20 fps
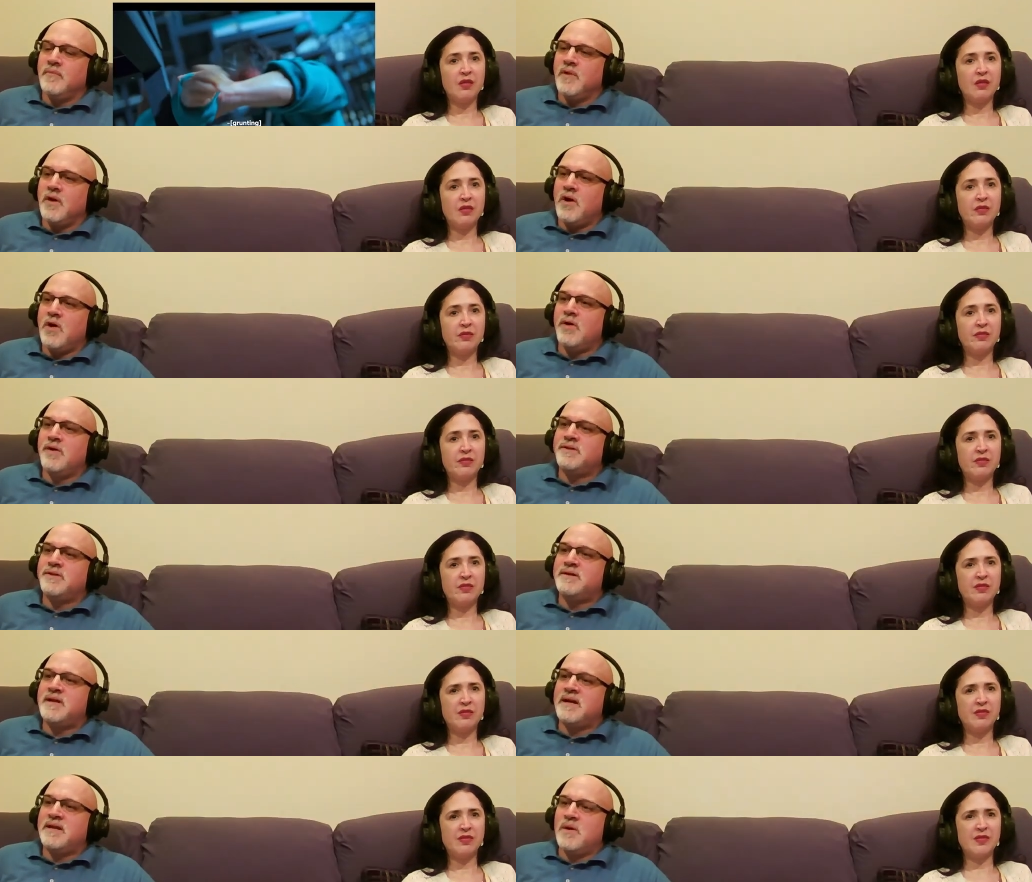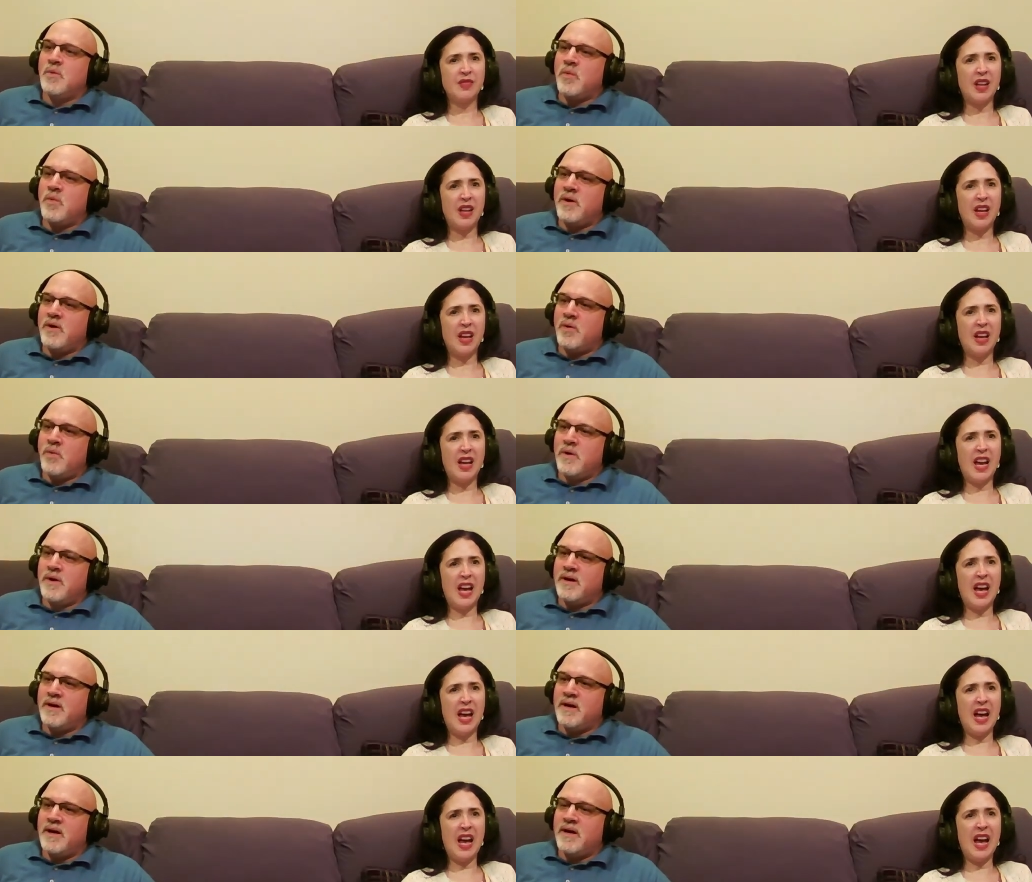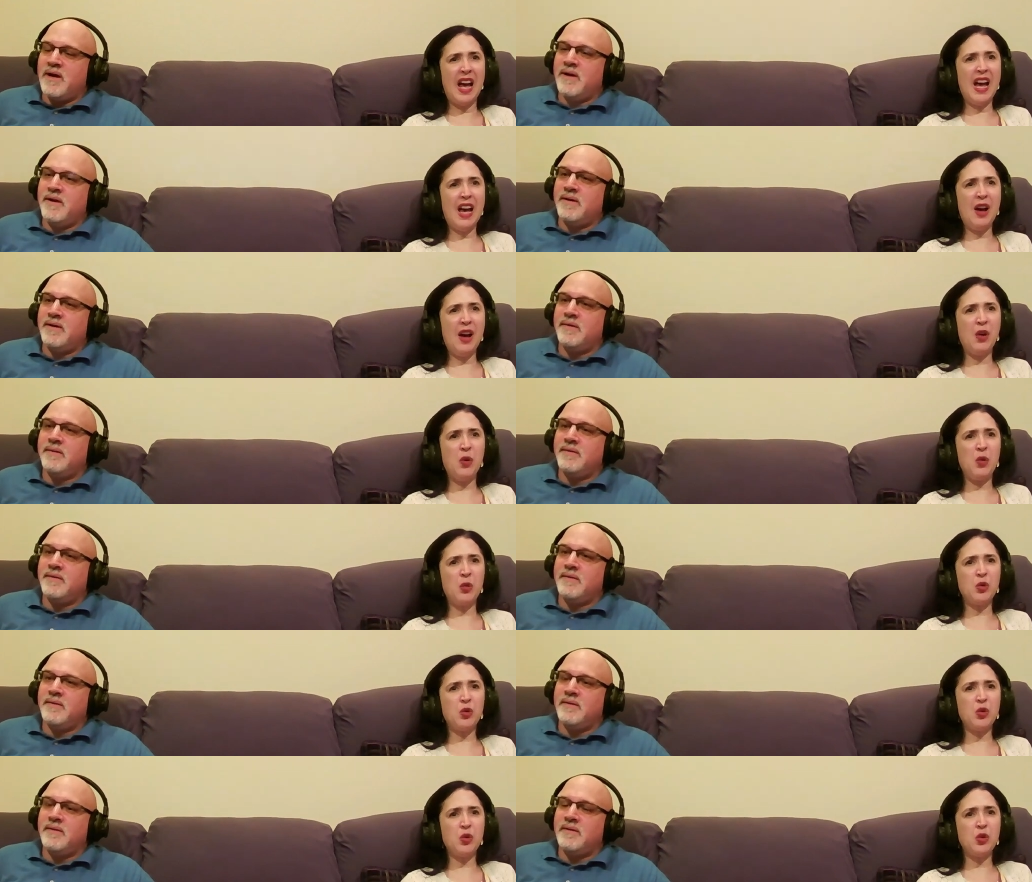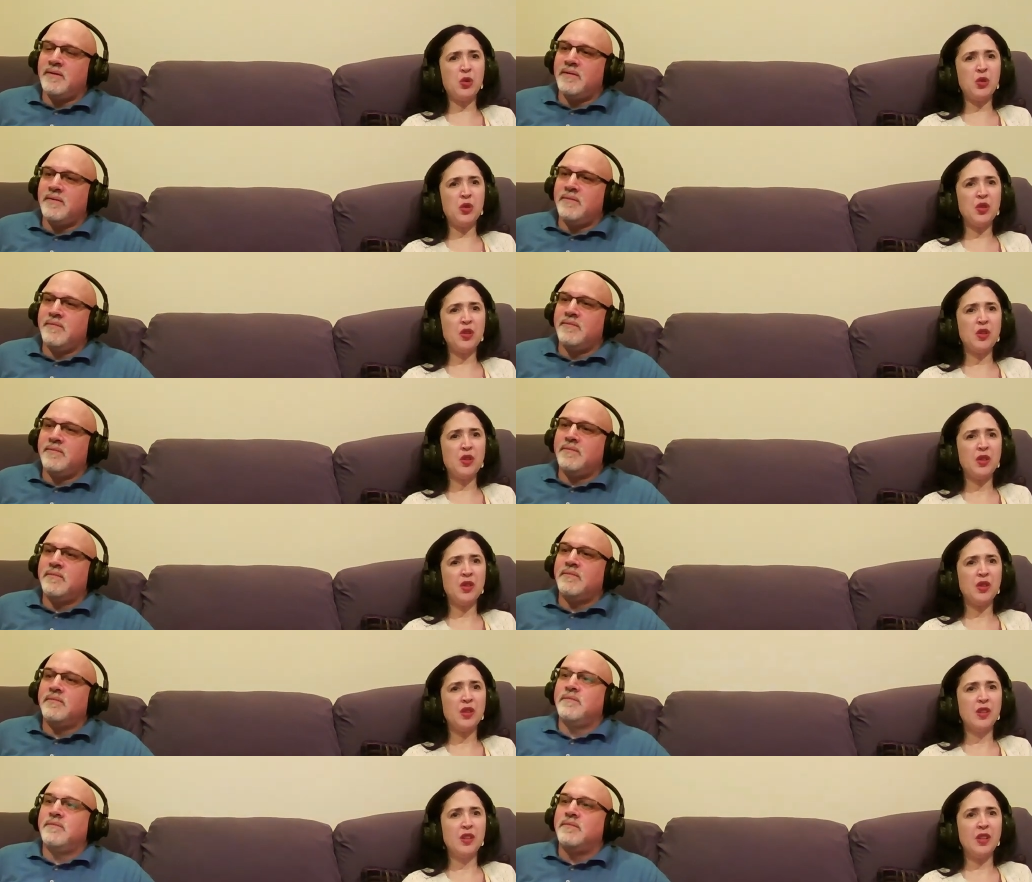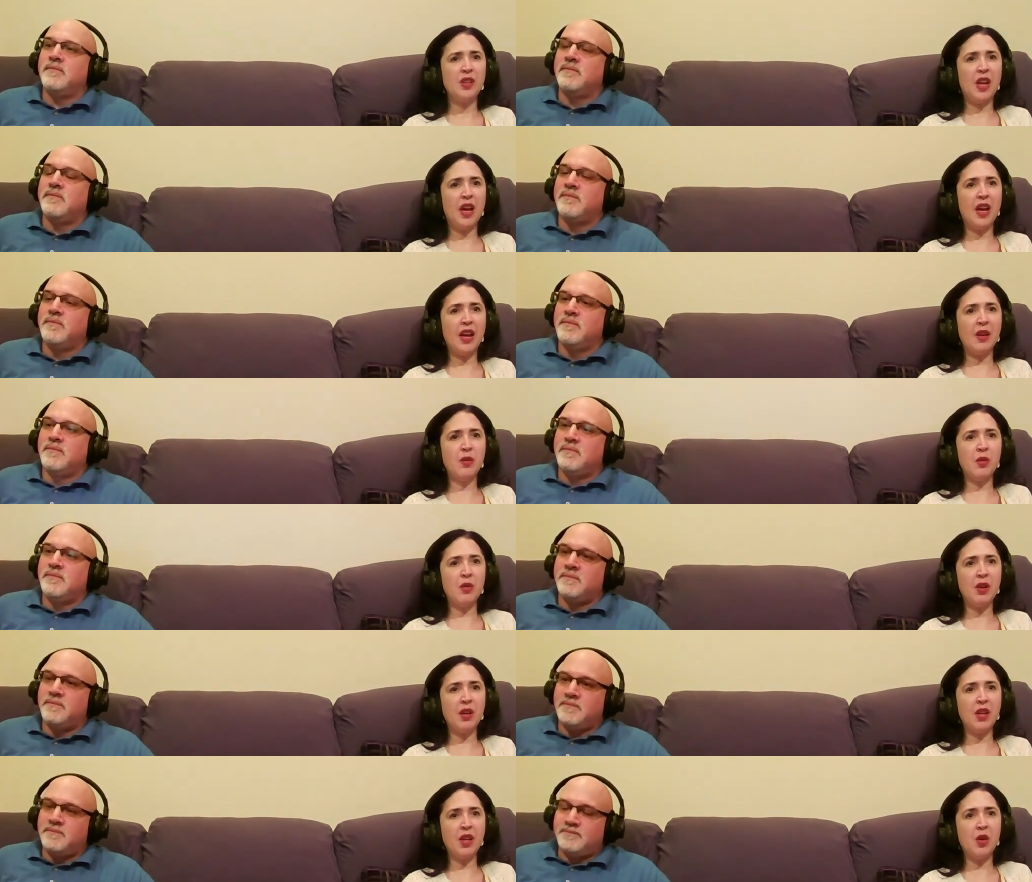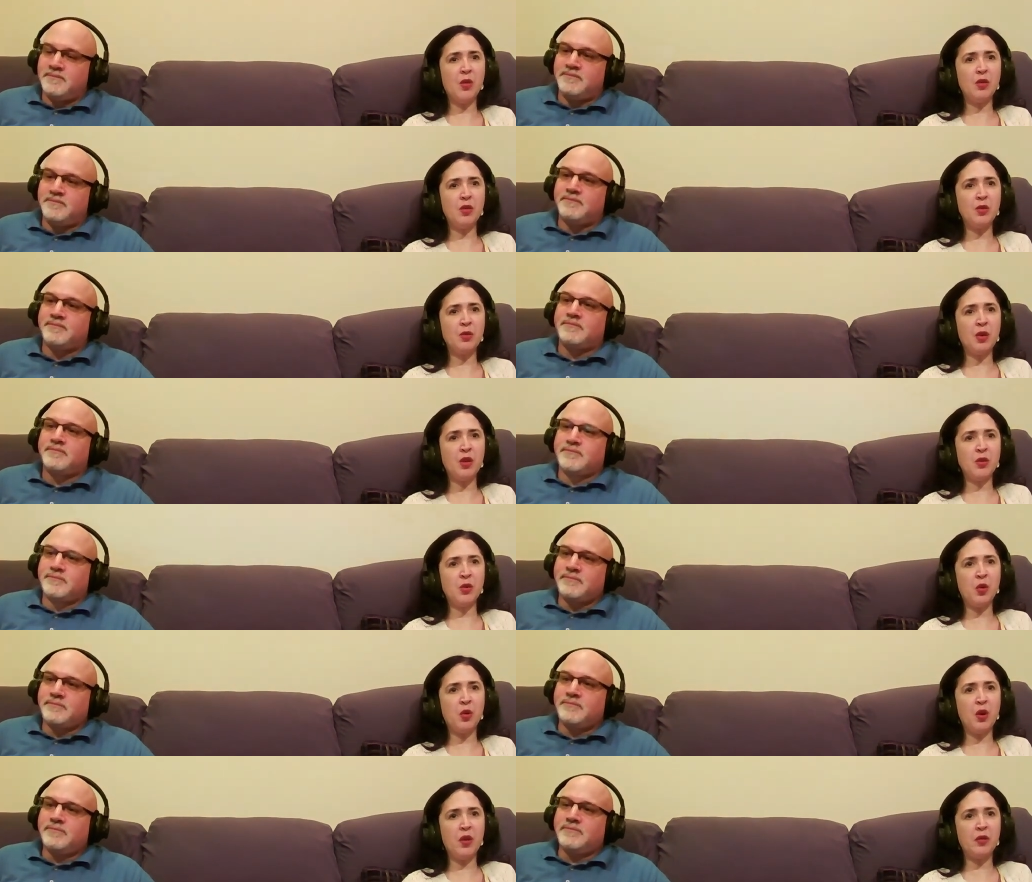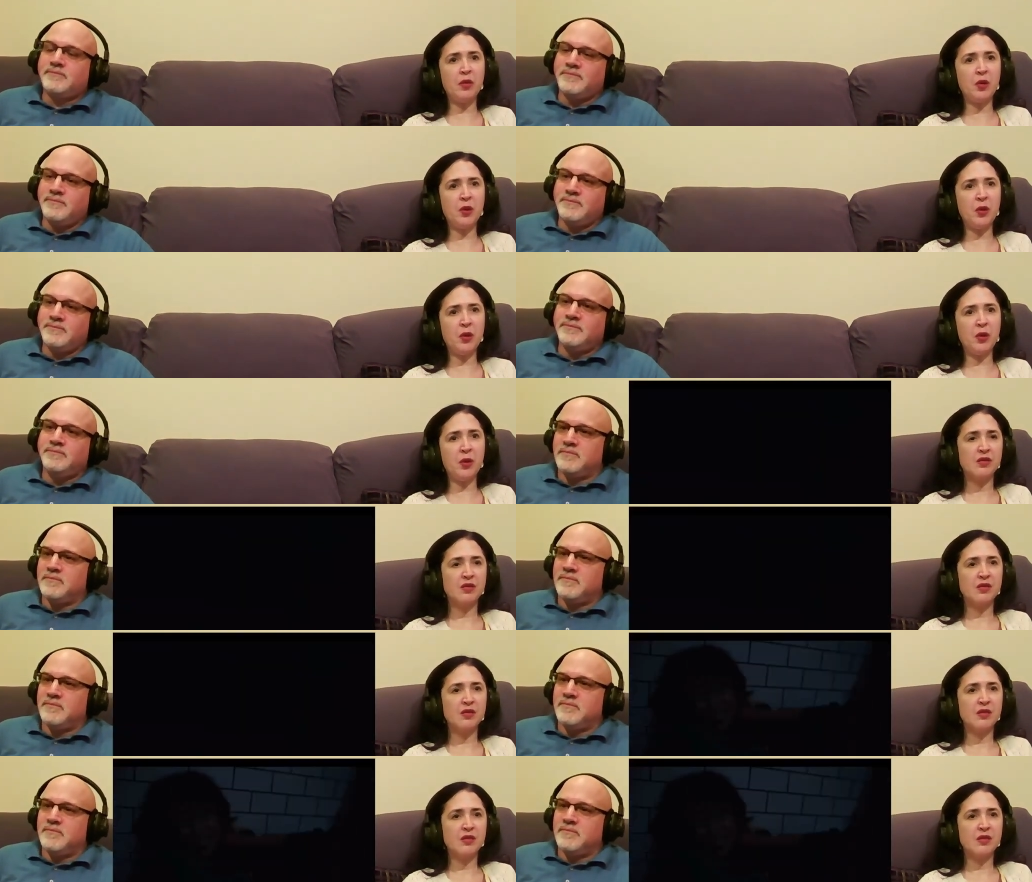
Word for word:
Speaker 1: Oh, is that the 101
Speaker 2: guy? Ouch! Yeah, well, he always wanted to go after her.